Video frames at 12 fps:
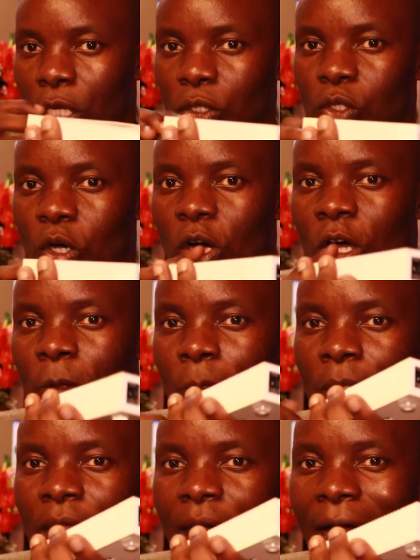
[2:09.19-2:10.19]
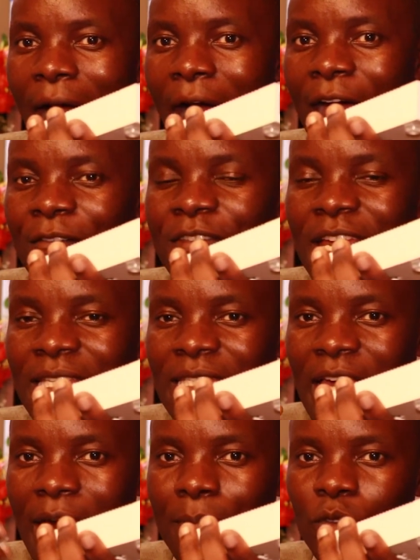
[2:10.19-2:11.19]
So I've just
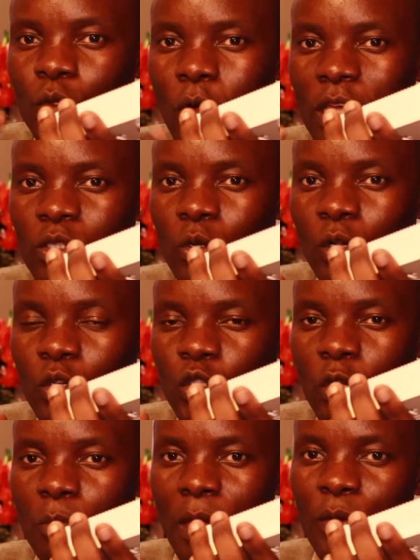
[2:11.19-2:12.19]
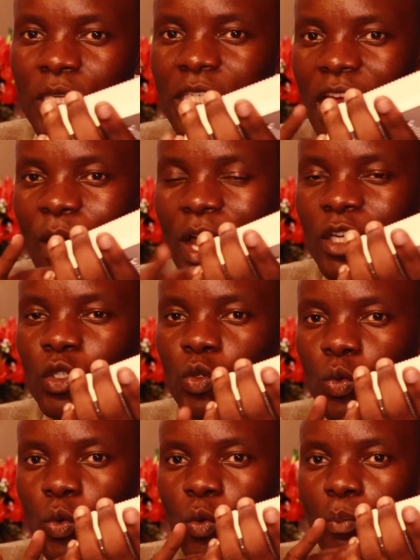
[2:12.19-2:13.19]
come to a solution by which I want
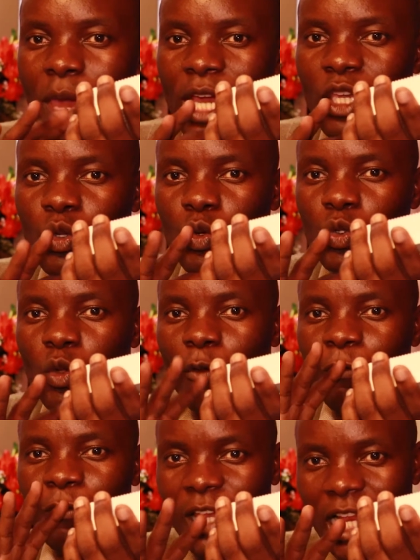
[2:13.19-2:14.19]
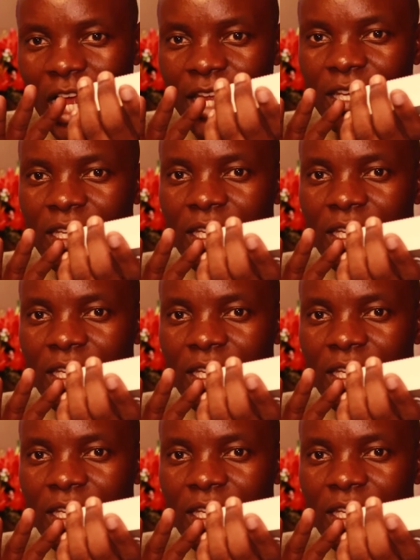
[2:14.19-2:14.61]
to make use of VLAN